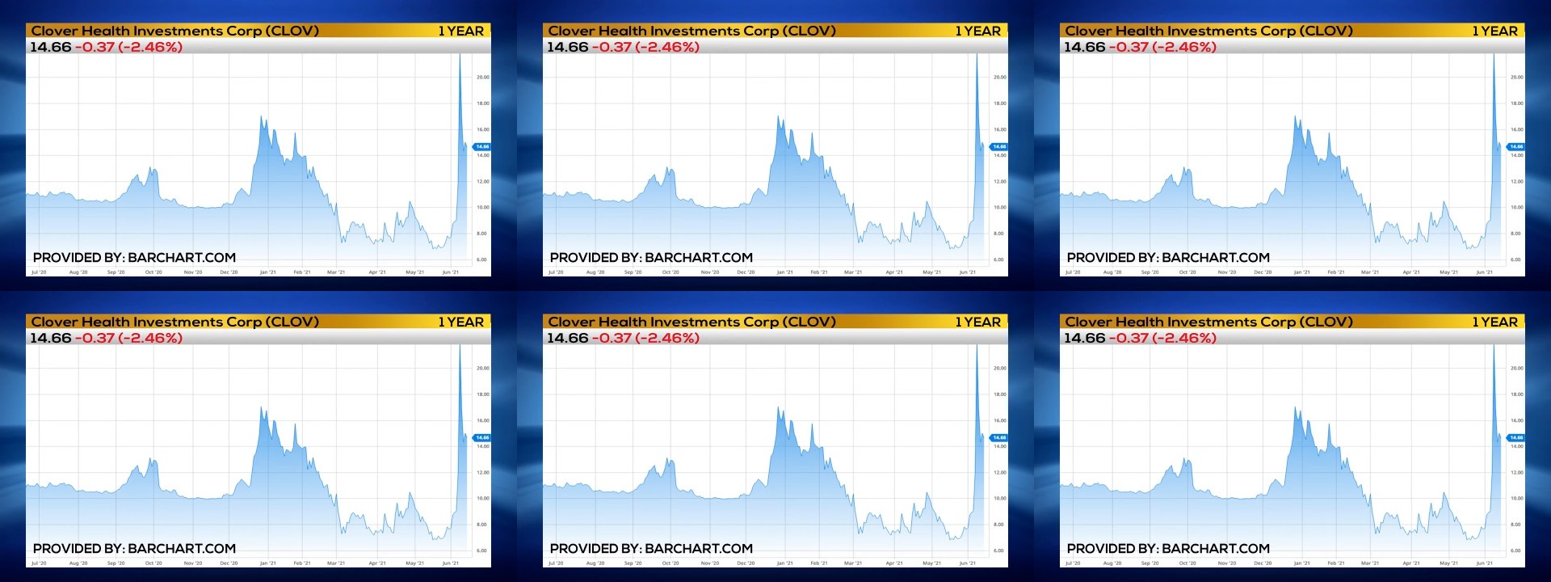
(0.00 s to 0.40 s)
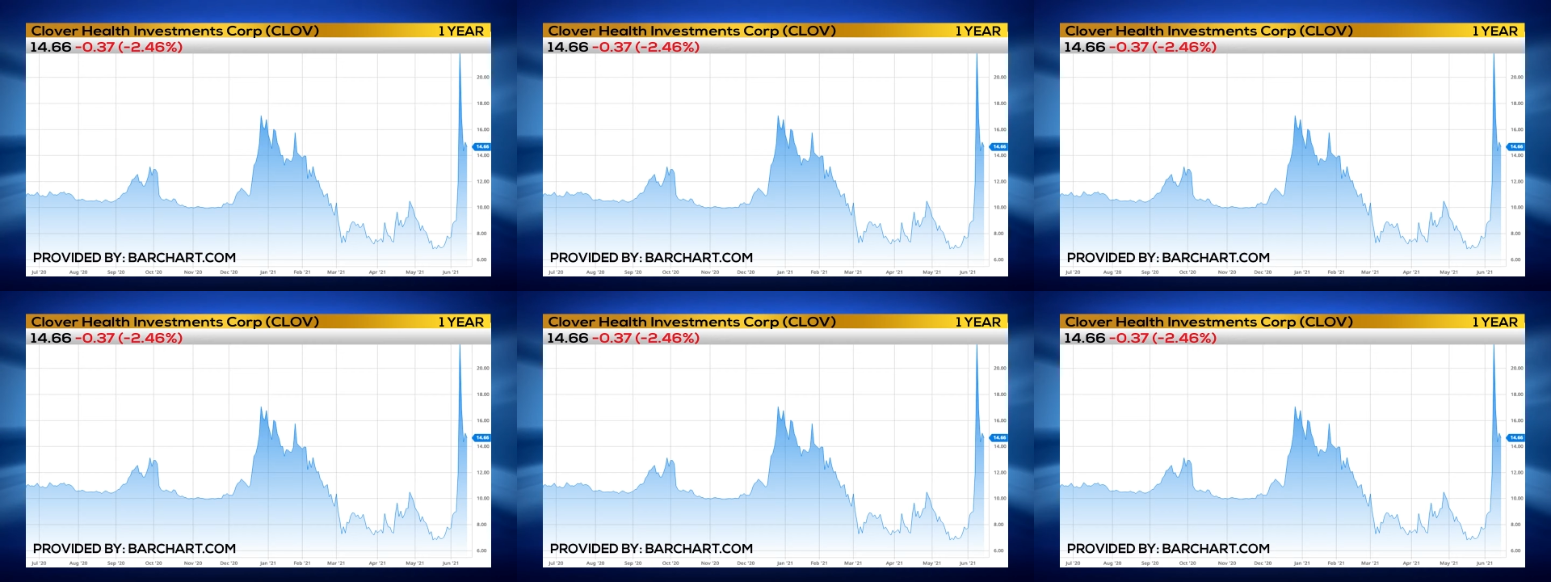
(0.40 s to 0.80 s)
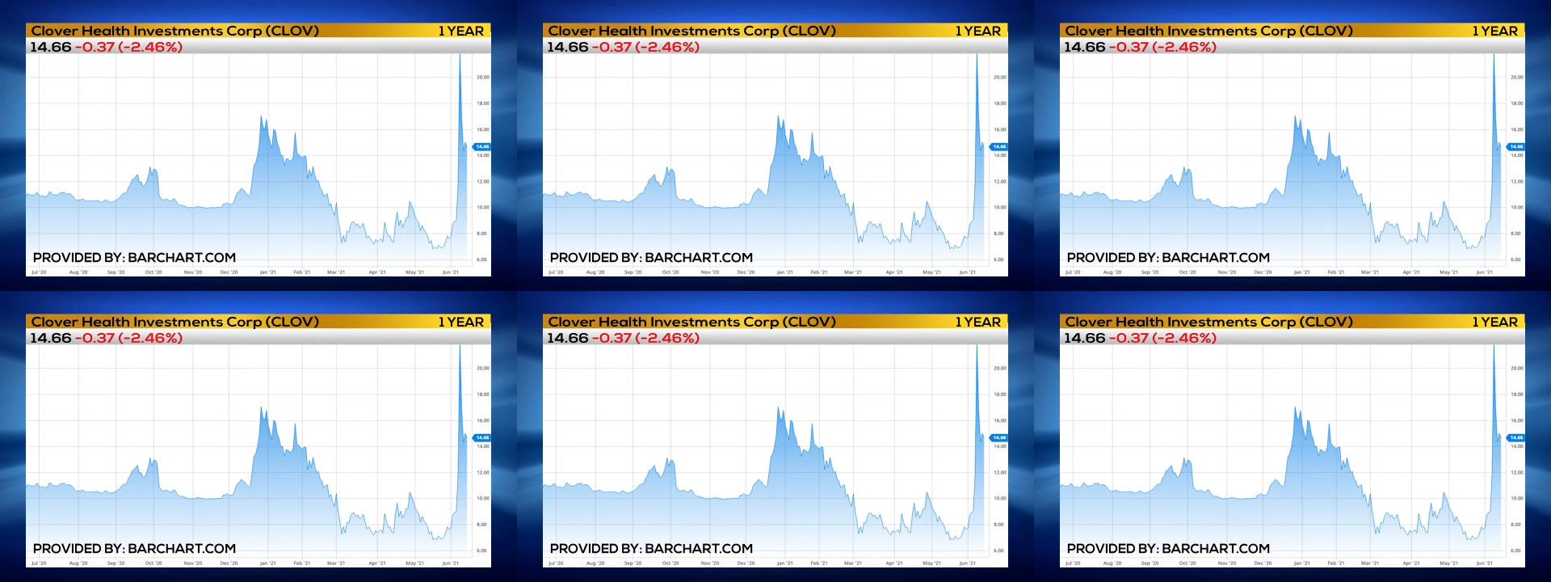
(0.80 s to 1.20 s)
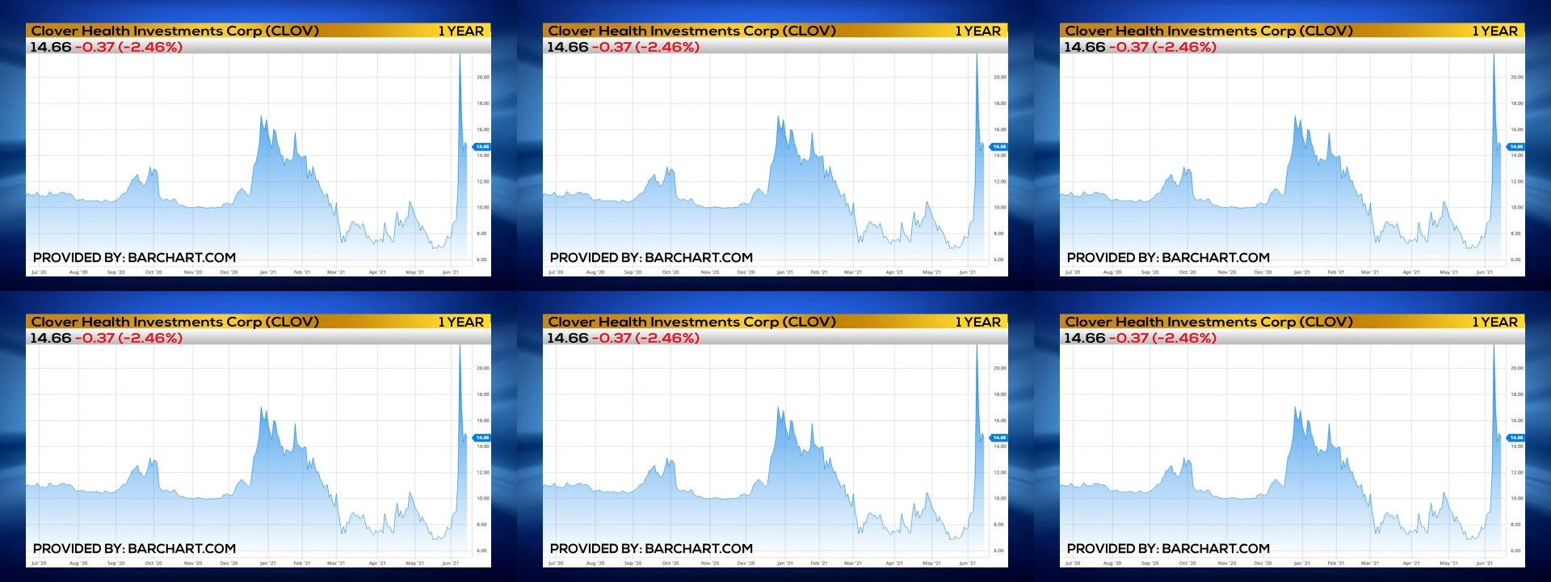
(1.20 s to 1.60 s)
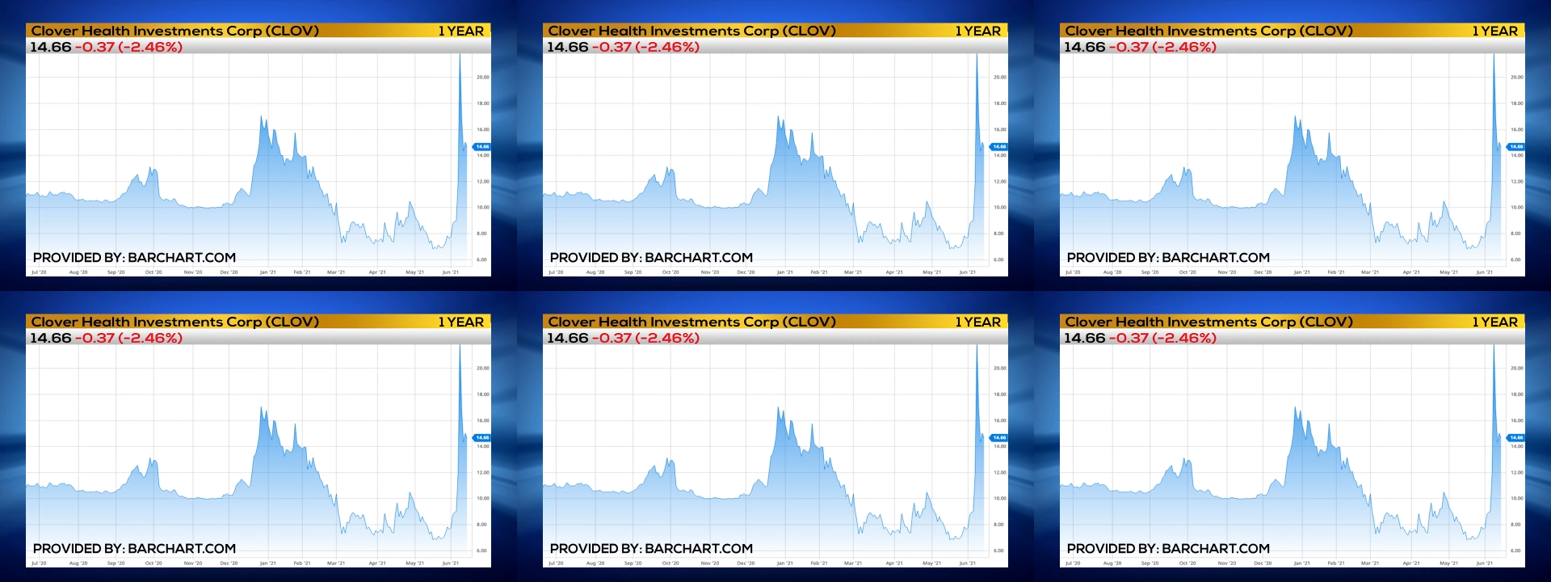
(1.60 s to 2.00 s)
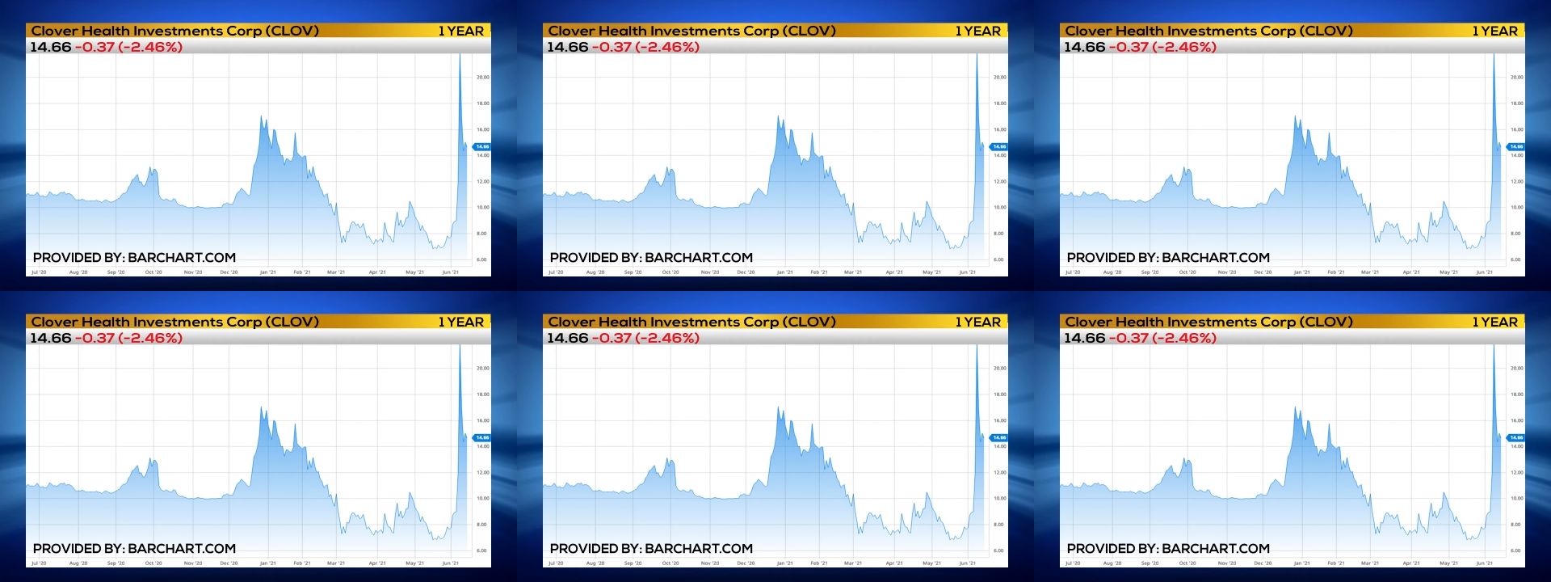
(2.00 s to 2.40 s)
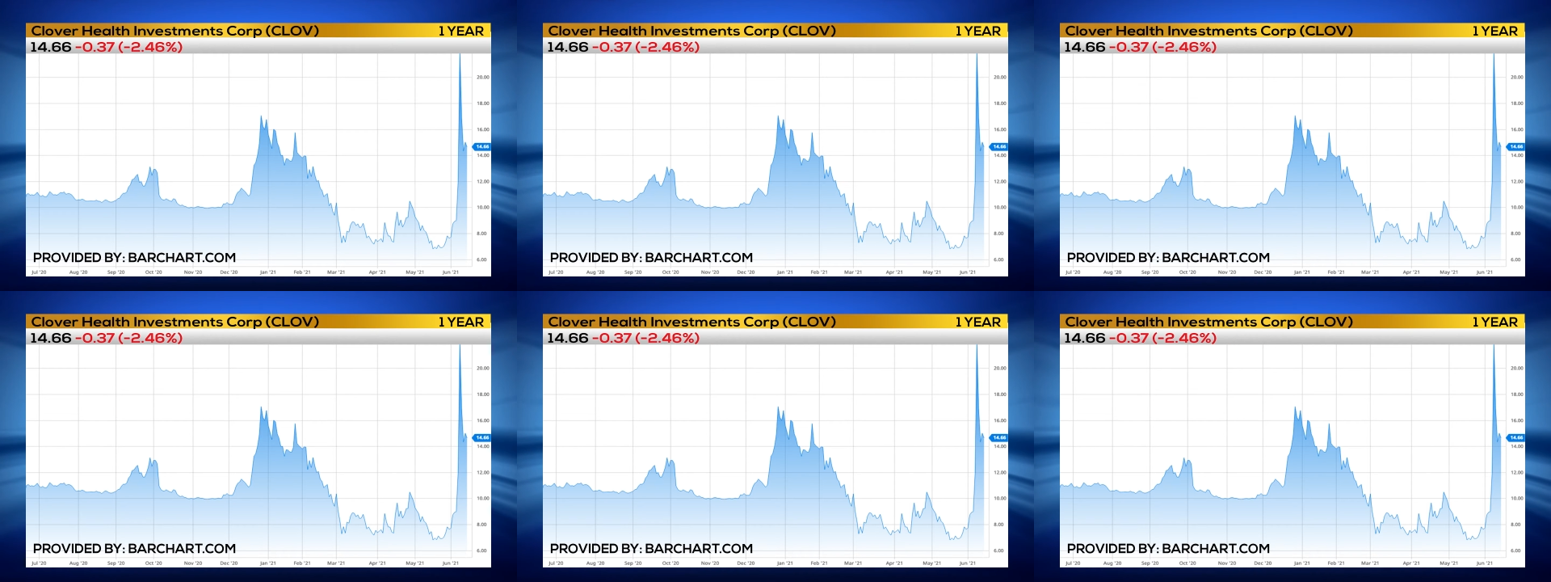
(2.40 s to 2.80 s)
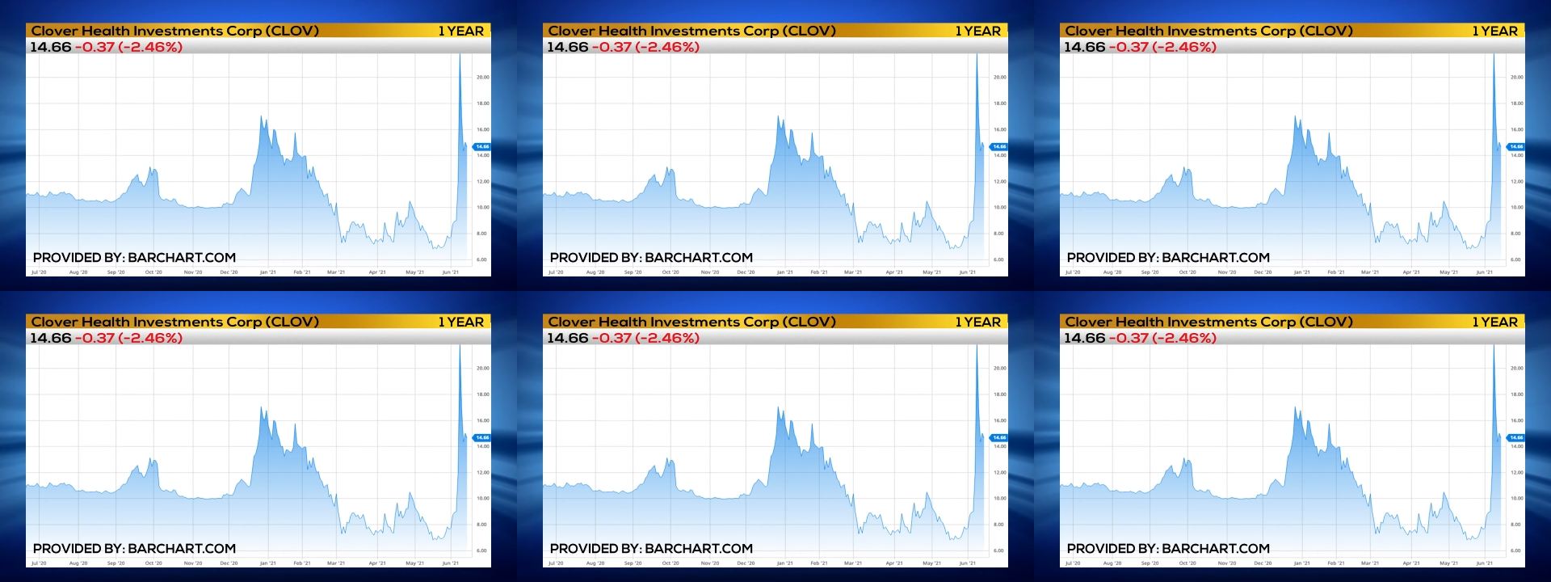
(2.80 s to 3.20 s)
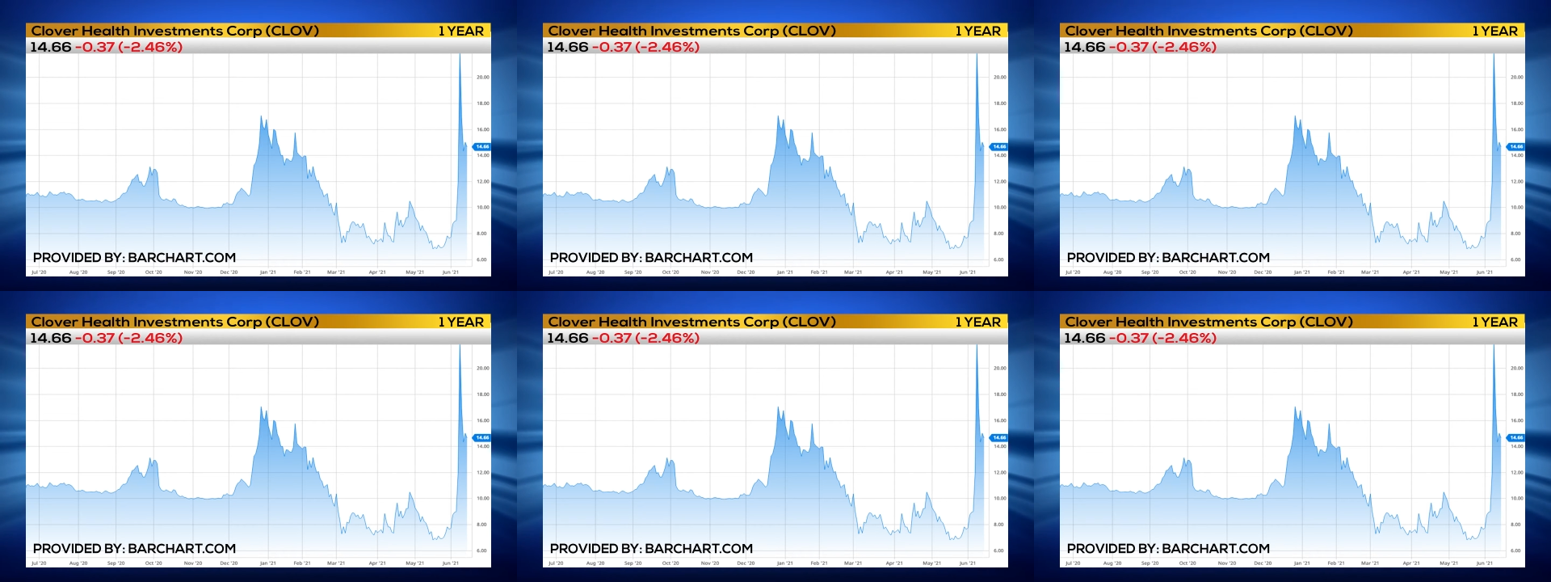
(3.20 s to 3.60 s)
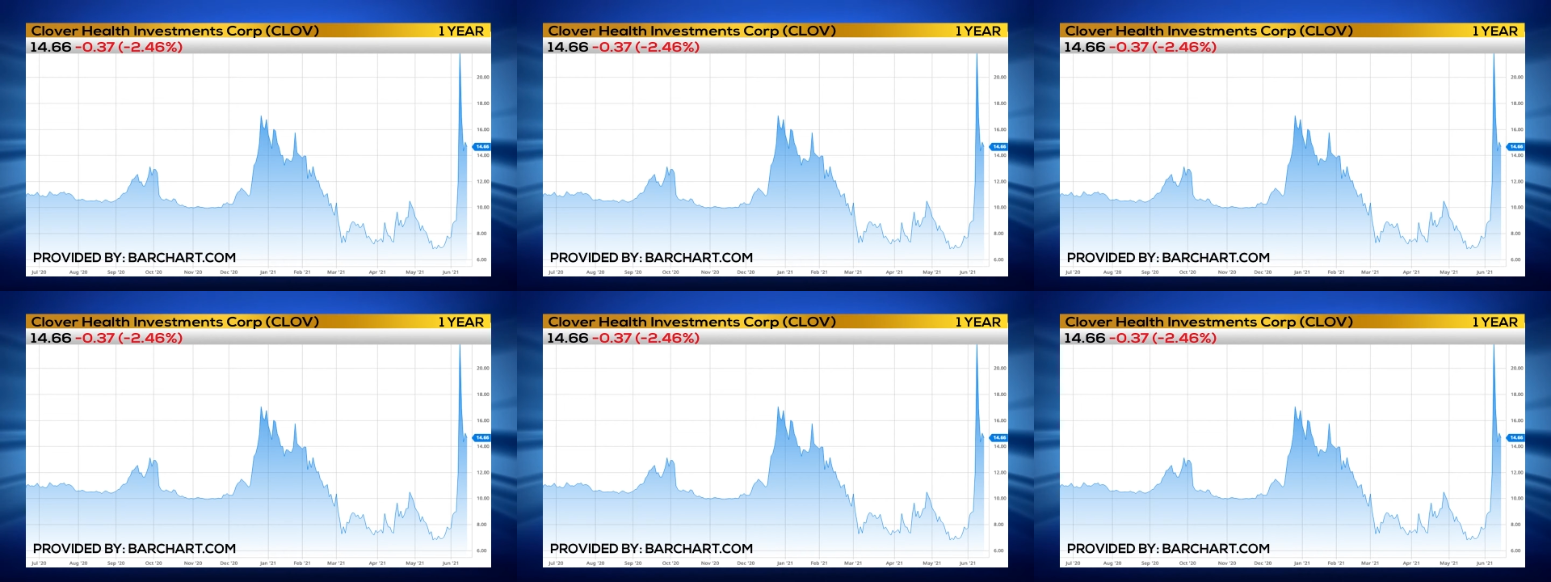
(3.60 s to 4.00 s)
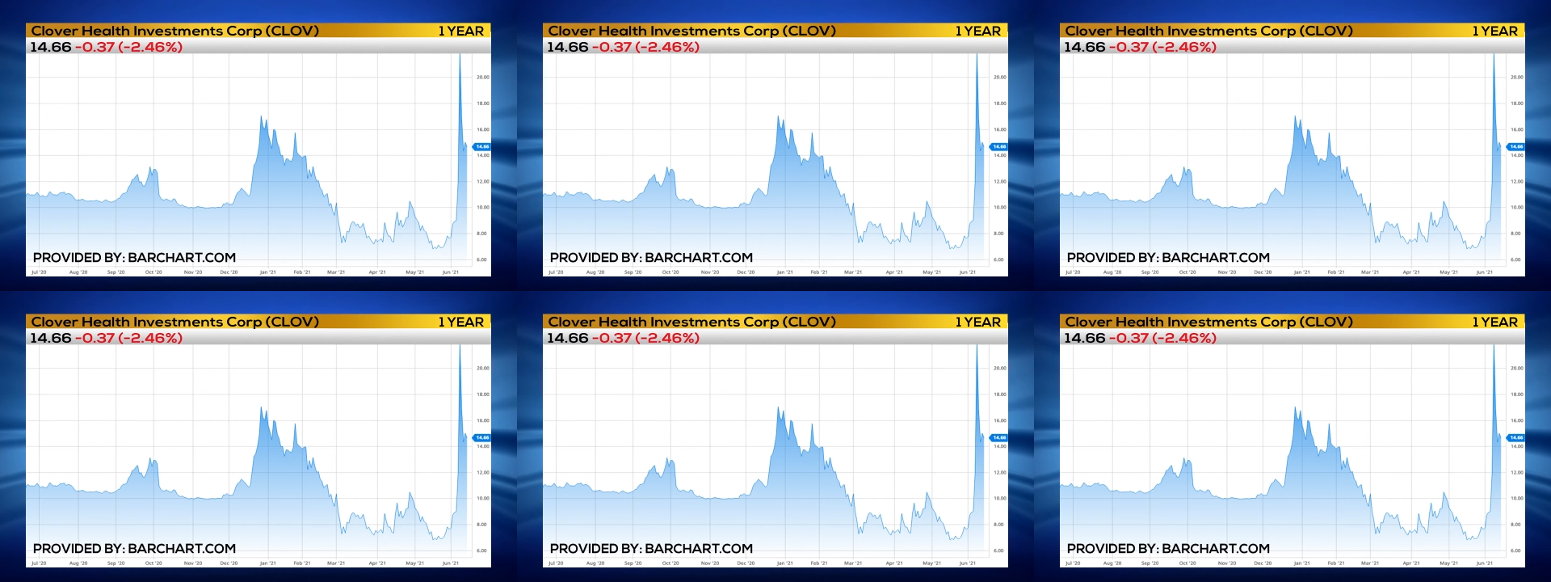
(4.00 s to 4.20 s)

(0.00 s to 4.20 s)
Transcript: [unreadable: no face in view]